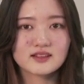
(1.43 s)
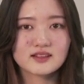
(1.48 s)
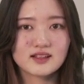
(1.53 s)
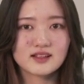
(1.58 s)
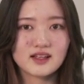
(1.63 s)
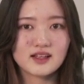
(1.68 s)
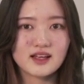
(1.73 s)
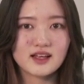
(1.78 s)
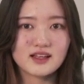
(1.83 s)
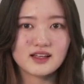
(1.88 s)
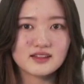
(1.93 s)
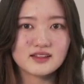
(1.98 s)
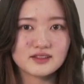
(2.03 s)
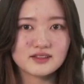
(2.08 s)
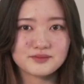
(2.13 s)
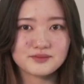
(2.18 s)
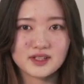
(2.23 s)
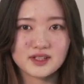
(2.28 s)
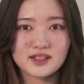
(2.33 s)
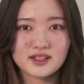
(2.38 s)
Hi,
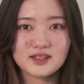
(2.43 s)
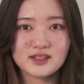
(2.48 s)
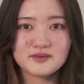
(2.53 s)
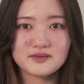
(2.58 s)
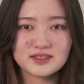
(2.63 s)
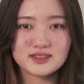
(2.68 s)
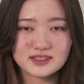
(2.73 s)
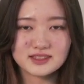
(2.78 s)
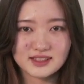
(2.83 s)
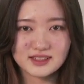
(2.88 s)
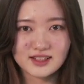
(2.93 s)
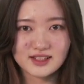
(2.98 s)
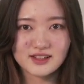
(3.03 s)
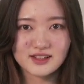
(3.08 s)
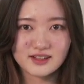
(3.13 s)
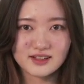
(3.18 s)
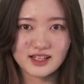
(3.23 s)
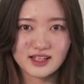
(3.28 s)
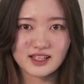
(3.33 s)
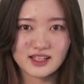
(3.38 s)
my name is YA
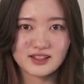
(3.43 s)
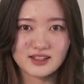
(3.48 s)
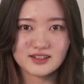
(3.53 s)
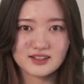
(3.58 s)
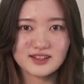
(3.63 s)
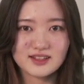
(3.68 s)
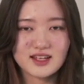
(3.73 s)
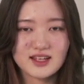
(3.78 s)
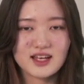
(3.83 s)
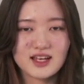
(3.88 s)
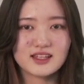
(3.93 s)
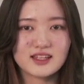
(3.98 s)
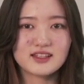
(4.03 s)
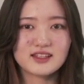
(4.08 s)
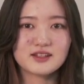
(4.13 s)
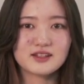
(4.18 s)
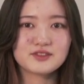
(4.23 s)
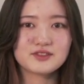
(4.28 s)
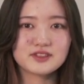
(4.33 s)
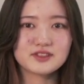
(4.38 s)
OKANO, and I
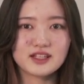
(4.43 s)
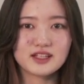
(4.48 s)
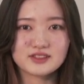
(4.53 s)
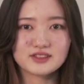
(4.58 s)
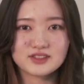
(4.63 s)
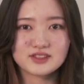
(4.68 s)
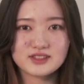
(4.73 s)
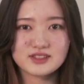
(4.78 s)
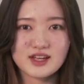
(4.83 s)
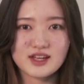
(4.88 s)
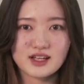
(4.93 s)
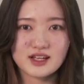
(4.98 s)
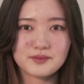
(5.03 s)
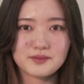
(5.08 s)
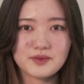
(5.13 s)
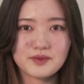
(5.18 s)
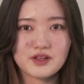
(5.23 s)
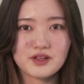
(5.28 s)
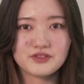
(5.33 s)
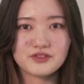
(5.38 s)
would like to talk
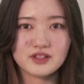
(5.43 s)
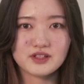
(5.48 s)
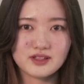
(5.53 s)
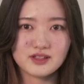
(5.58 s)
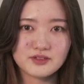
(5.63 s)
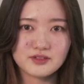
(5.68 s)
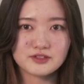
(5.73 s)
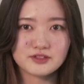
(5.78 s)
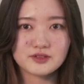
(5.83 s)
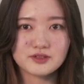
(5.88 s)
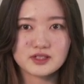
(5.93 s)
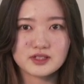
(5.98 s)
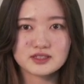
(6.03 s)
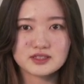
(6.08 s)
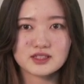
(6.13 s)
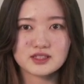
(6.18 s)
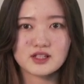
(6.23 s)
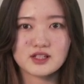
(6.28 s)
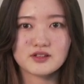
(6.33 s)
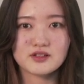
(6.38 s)
about the influence
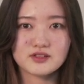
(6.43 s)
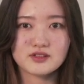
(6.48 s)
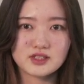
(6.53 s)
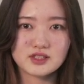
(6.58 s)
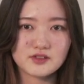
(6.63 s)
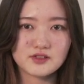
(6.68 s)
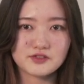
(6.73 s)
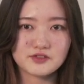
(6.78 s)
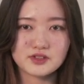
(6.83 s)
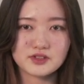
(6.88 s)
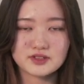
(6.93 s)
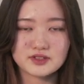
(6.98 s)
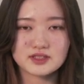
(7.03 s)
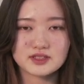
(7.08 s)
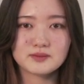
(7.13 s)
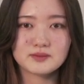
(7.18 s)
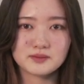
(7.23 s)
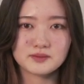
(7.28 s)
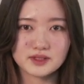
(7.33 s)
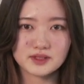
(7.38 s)
of the difference
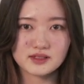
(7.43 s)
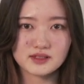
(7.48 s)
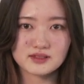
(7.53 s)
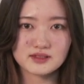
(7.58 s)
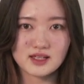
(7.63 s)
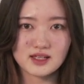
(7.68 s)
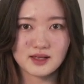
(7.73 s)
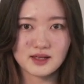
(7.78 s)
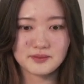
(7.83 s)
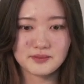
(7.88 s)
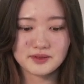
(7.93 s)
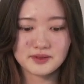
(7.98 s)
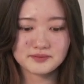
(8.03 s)
in blood type.